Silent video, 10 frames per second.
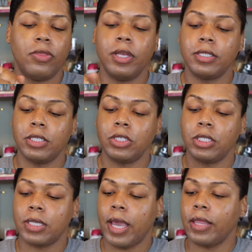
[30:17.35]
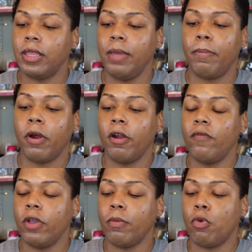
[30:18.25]
this is just like the
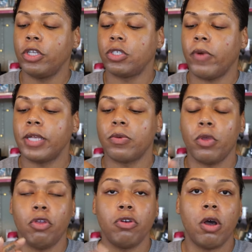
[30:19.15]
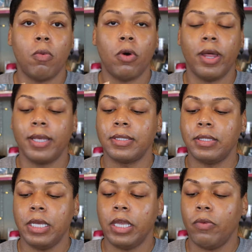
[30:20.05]
perfect moisturizer when you don't want a
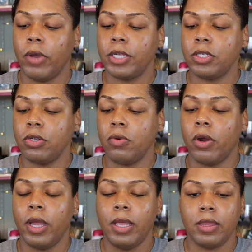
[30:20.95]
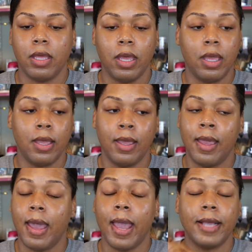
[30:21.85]
sticky residue or anything.
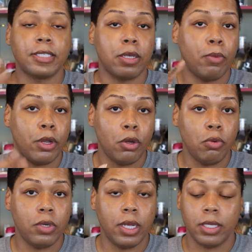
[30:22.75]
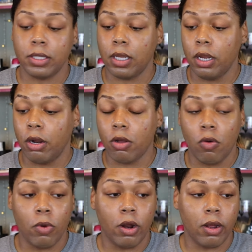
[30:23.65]
As someone who does
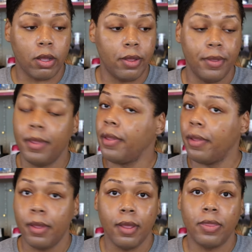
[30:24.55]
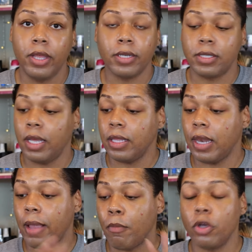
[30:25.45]
clerical work, there's nothing
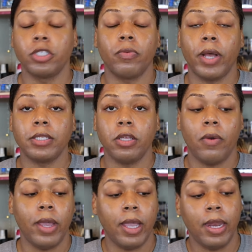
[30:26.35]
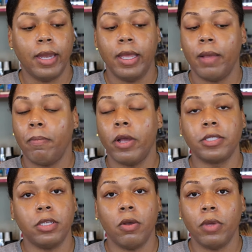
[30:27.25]
like moisturizing your hand and then
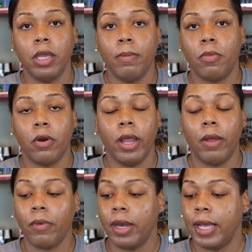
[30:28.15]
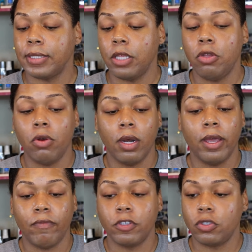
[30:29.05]
pressing your keyboard and realizing you done
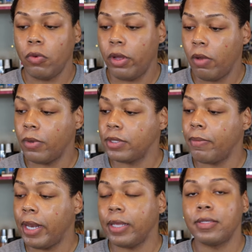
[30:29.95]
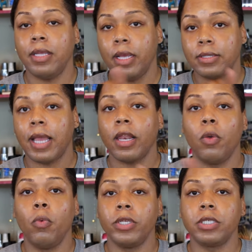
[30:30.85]
left a trail where somebody can see
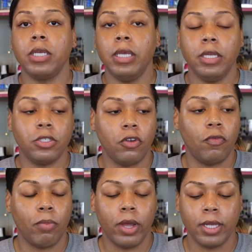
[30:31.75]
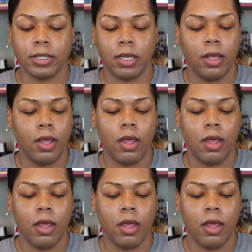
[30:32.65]
exactly which keys you've pressed.